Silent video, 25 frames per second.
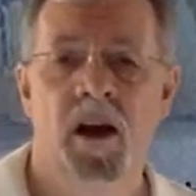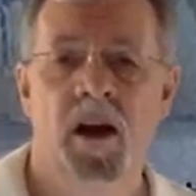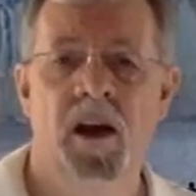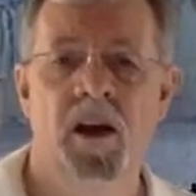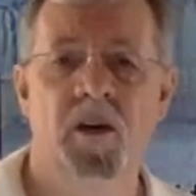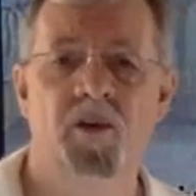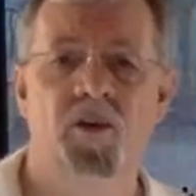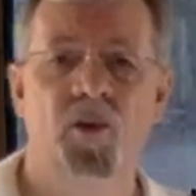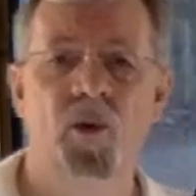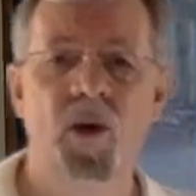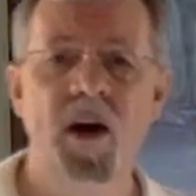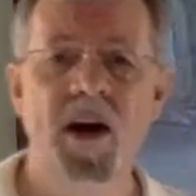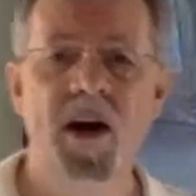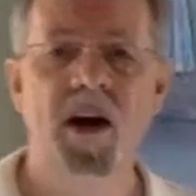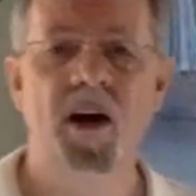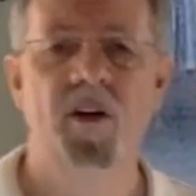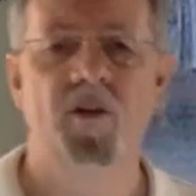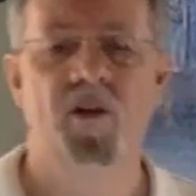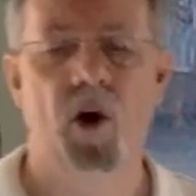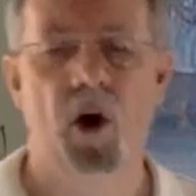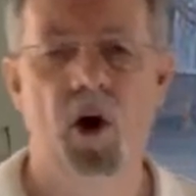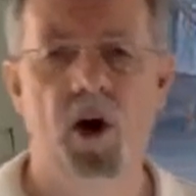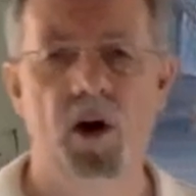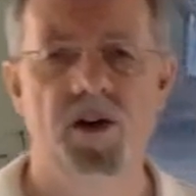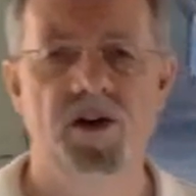If we have
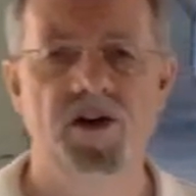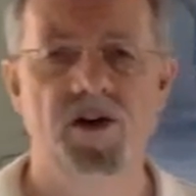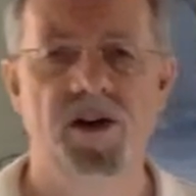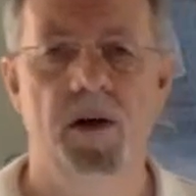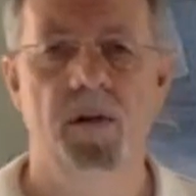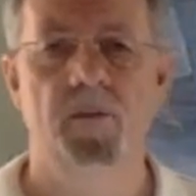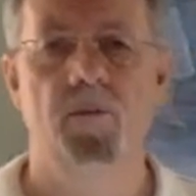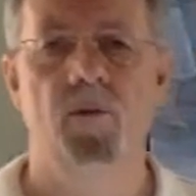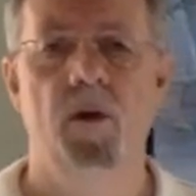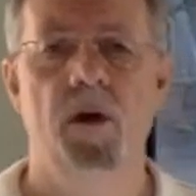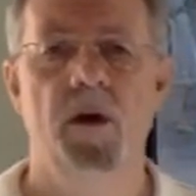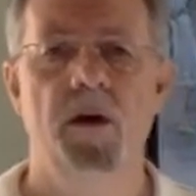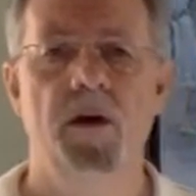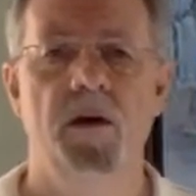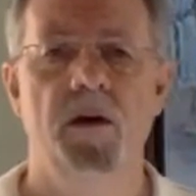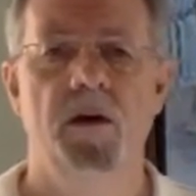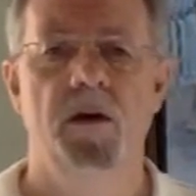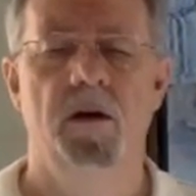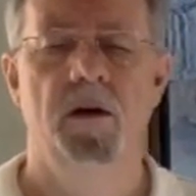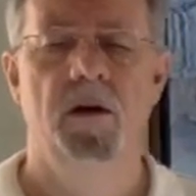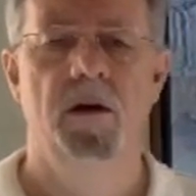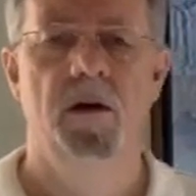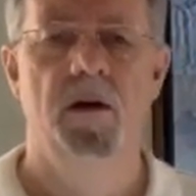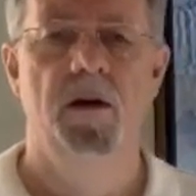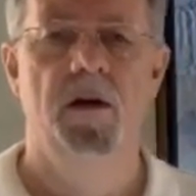hurt someone,
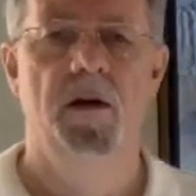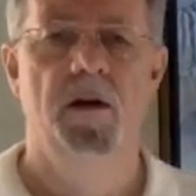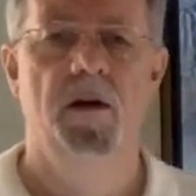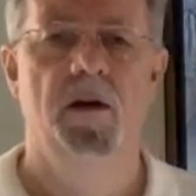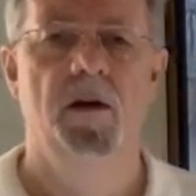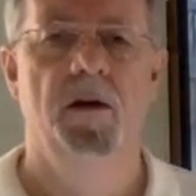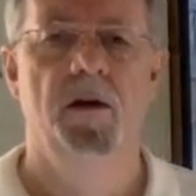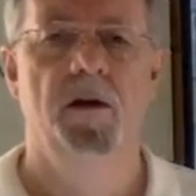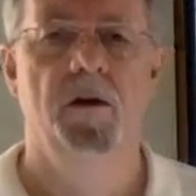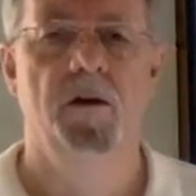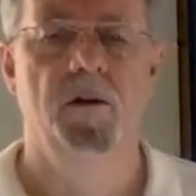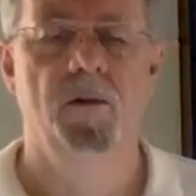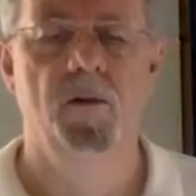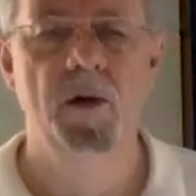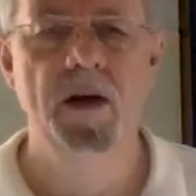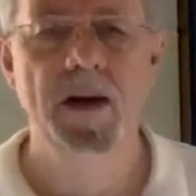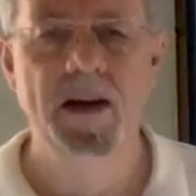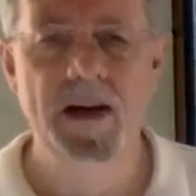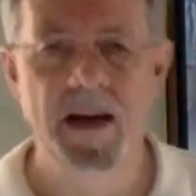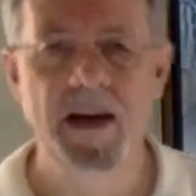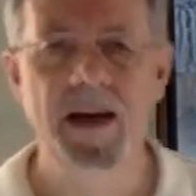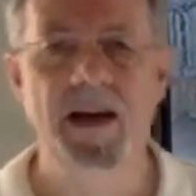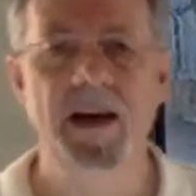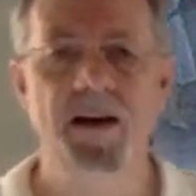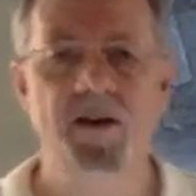we
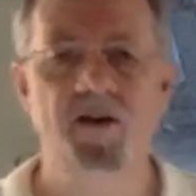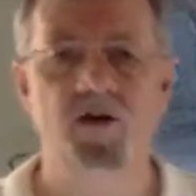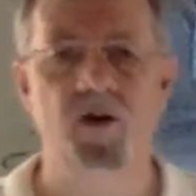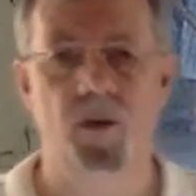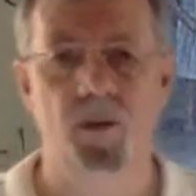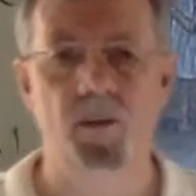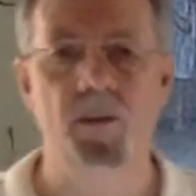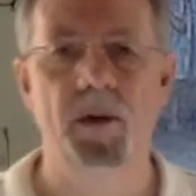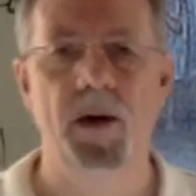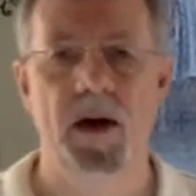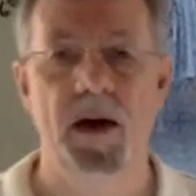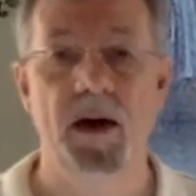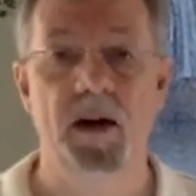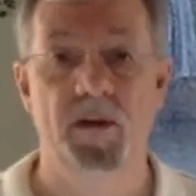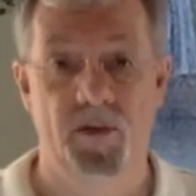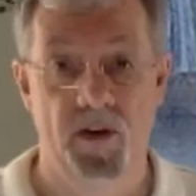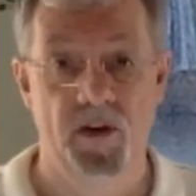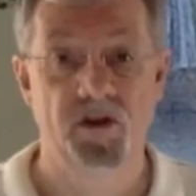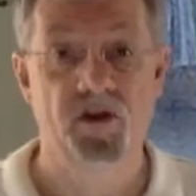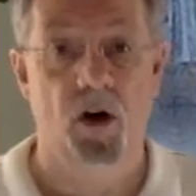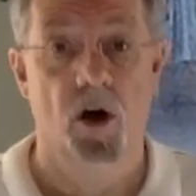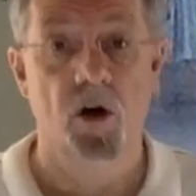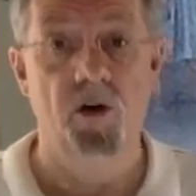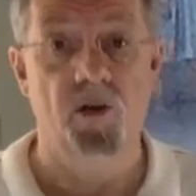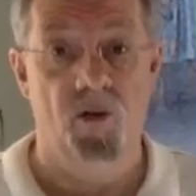need to be if it's
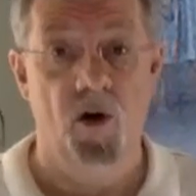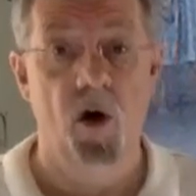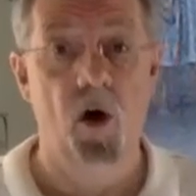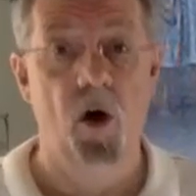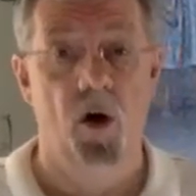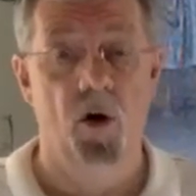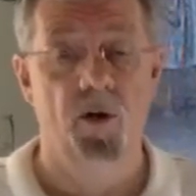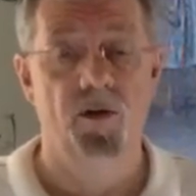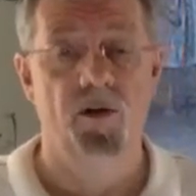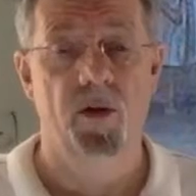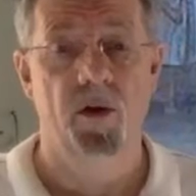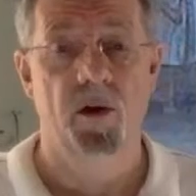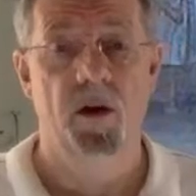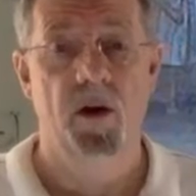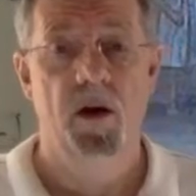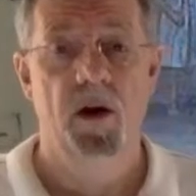our fault.